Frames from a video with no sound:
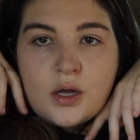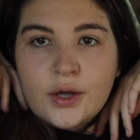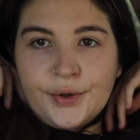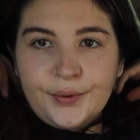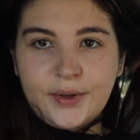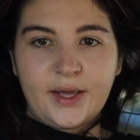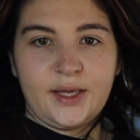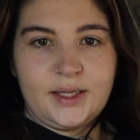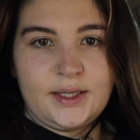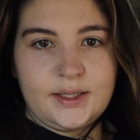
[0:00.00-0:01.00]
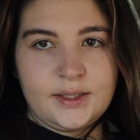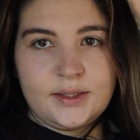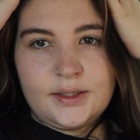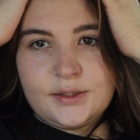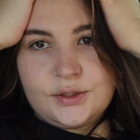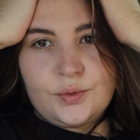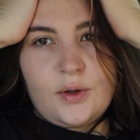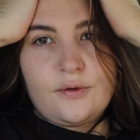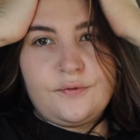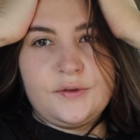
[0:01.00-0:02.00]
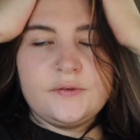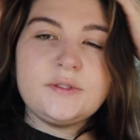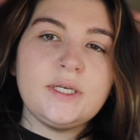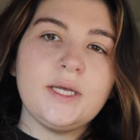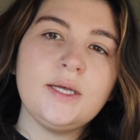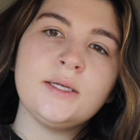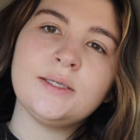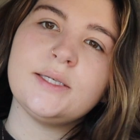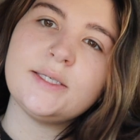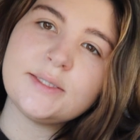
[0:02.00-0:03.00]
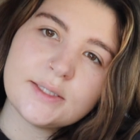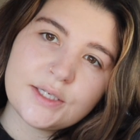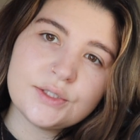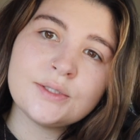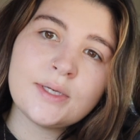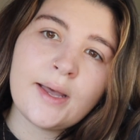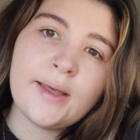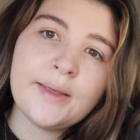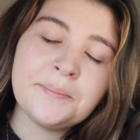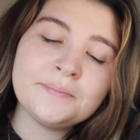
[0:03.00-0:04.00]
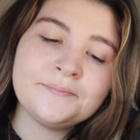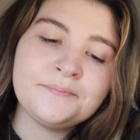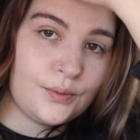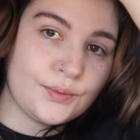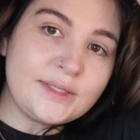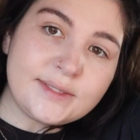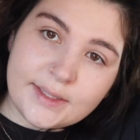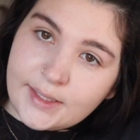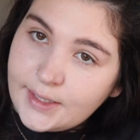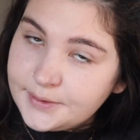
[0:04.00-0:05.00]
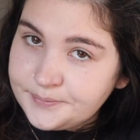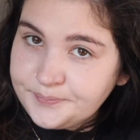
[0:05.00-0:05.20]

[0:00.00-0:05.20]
Okay, it's 12:50. It is lunchtime. Recently,